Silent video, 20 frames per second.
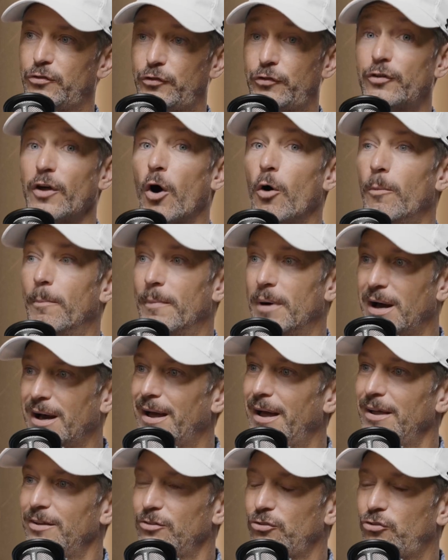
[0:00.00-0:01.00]
so
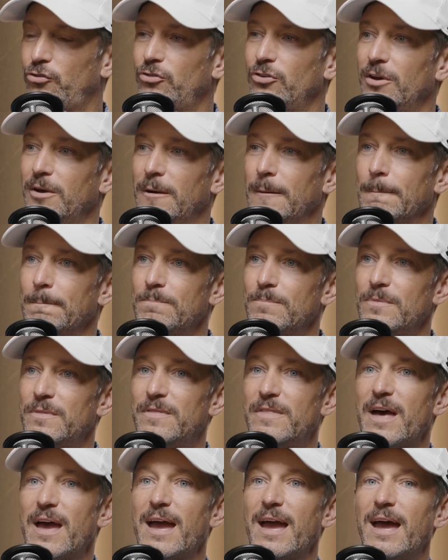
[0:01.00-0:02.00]
much
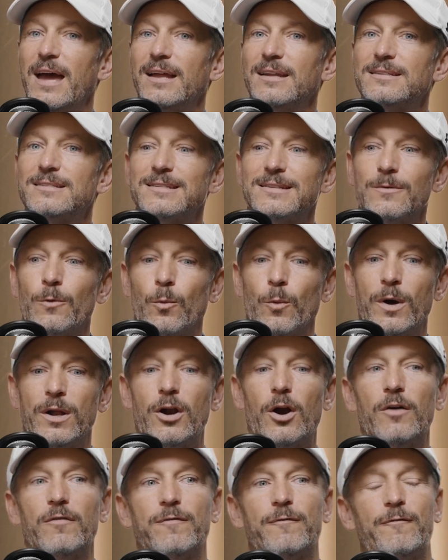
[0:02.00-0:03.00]
that when
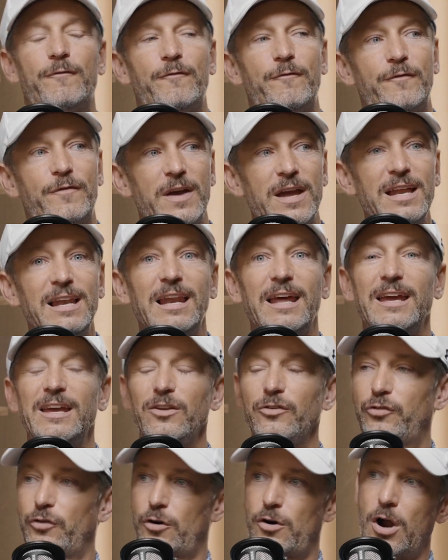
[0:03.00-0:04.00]
our
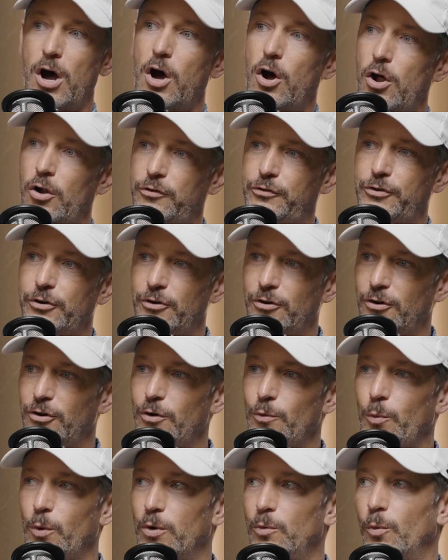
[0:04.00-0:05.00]
feelings are
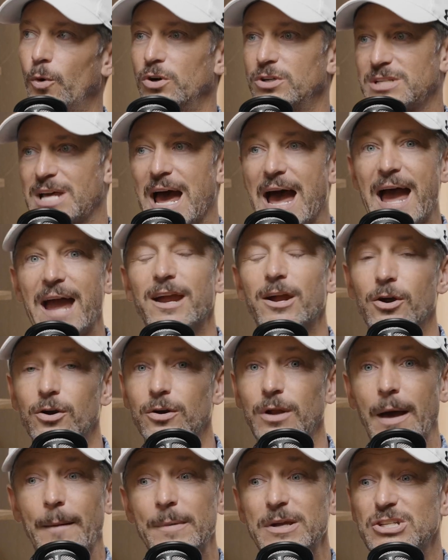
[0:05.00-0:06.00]
altered, when we're
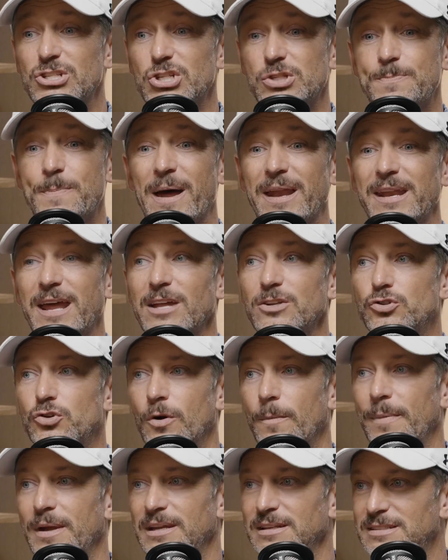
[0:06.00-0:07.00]
tired, I mean, just by nature
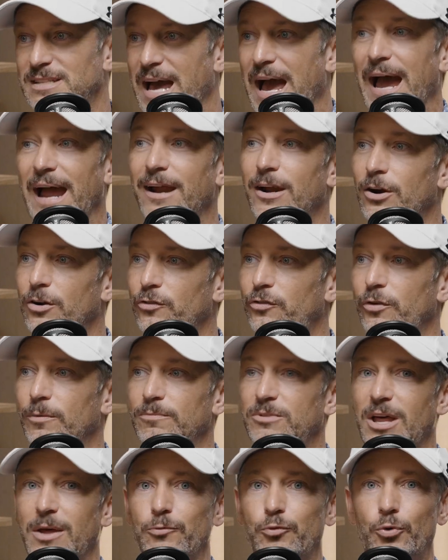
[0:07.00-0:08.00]
of being tired,
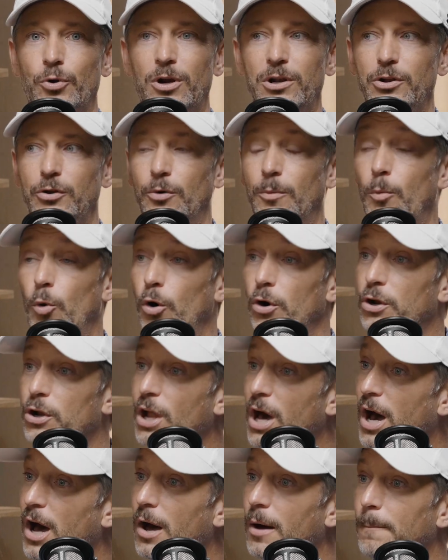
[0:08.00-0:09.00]
sometimes we're a little more
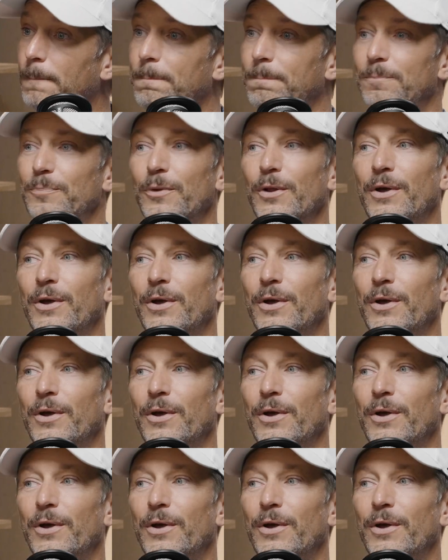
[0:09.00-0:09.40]
numb.